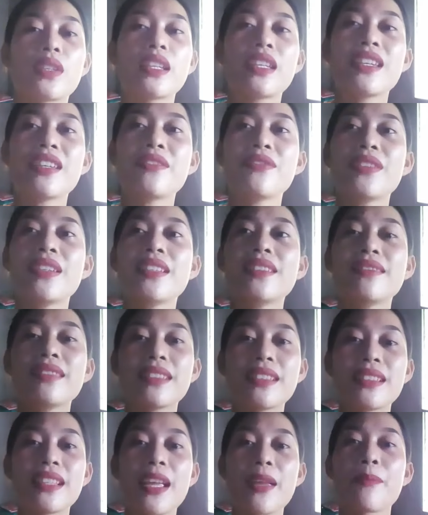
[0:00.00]

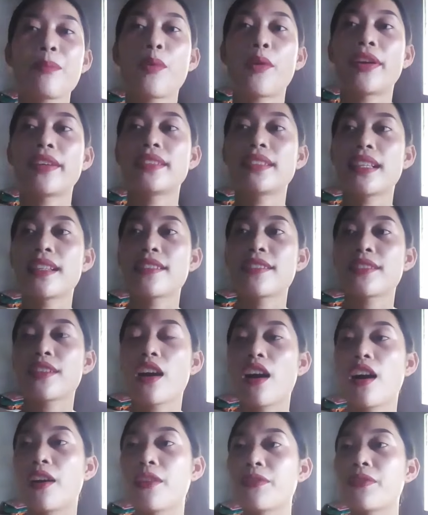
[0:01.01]
given the importance
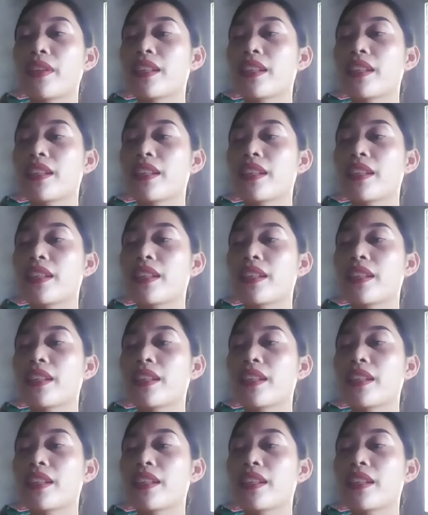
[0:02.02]
of